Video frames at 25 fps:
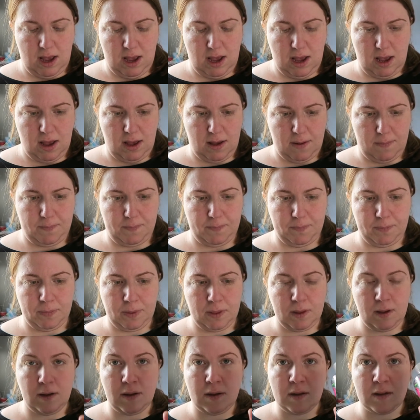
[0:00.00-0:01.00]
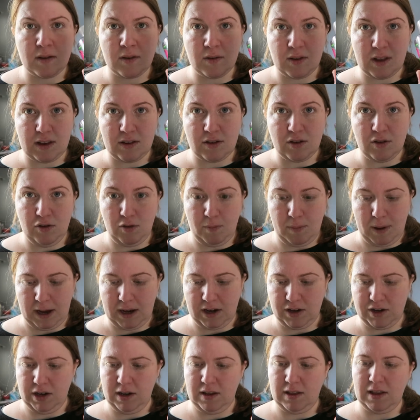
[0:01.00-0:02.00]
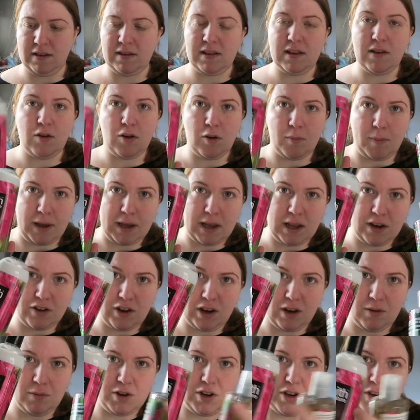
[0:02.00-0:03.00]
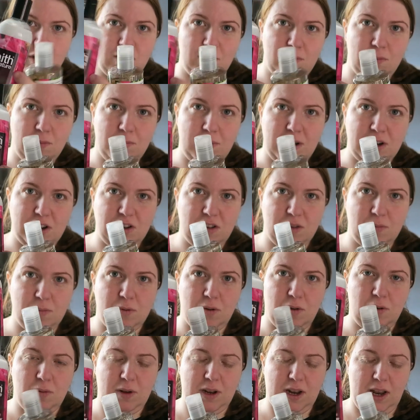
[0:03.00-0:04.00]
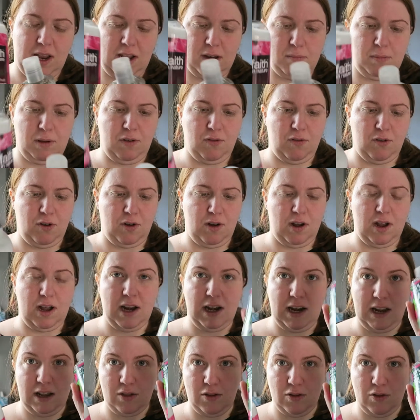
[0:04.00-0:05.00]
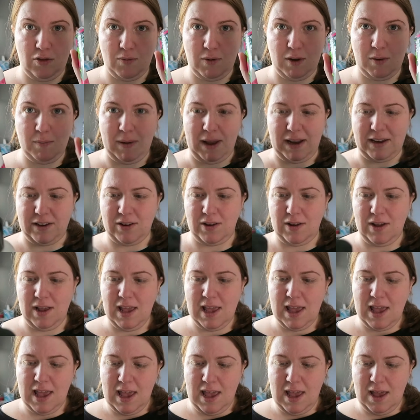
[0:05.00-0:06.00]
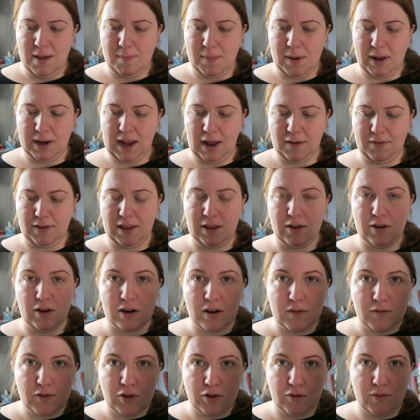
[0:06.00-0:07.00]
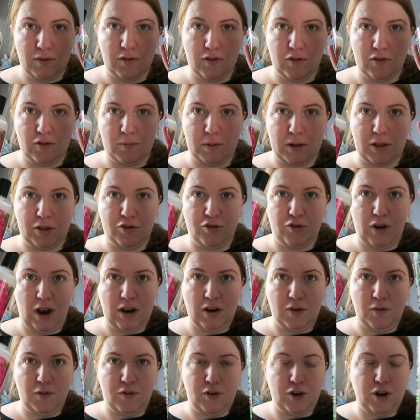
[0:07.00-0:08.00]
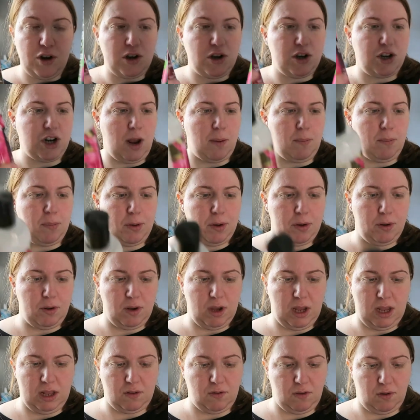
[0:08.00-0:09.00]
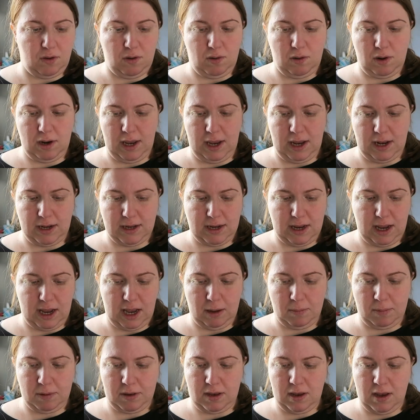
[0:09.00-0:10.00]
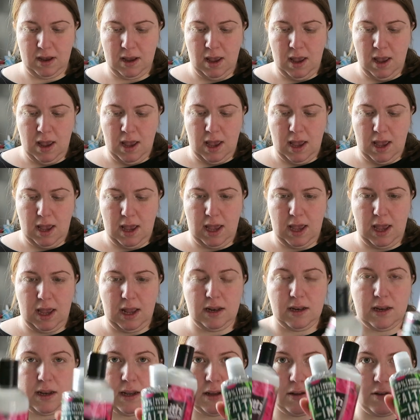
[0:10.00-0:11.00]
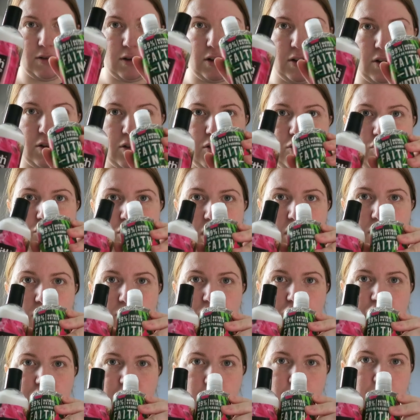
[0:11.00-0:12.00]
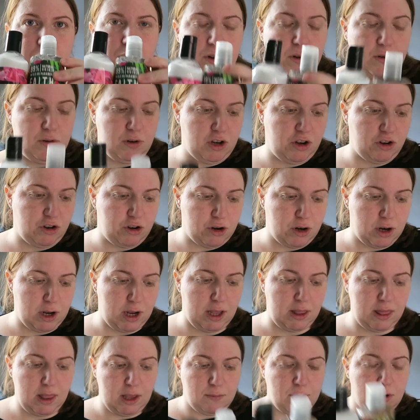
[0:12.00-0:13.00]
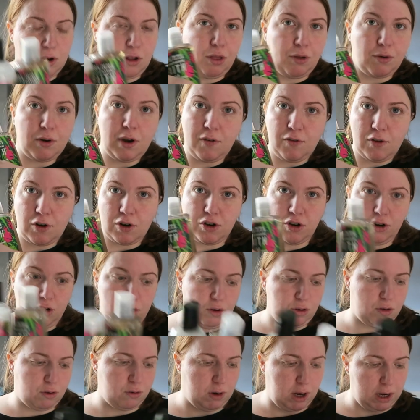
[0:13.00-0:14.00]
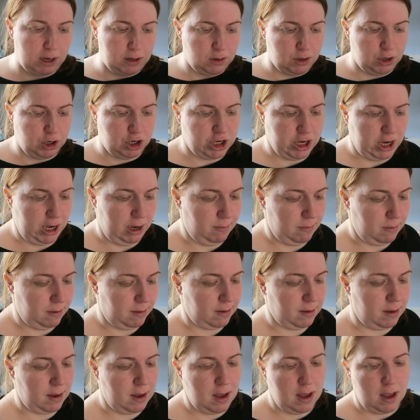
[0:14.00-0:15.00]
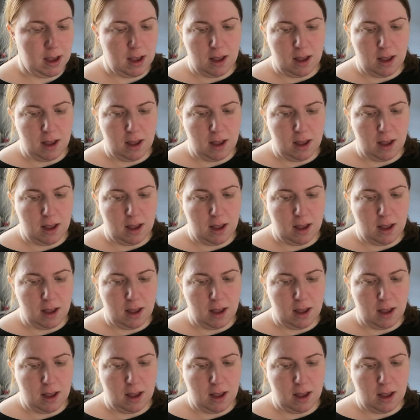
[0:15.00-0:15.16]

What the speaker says: So that's the new packaging. That's the old packaging, which matches more what I had before. I like the new one better. But I've seen a lot of good reviews about the dragon fruit shampoo. It's for all hair types. And so I got the dragon fruit shampoo and conditioner, and they were 3 for 2. So I got James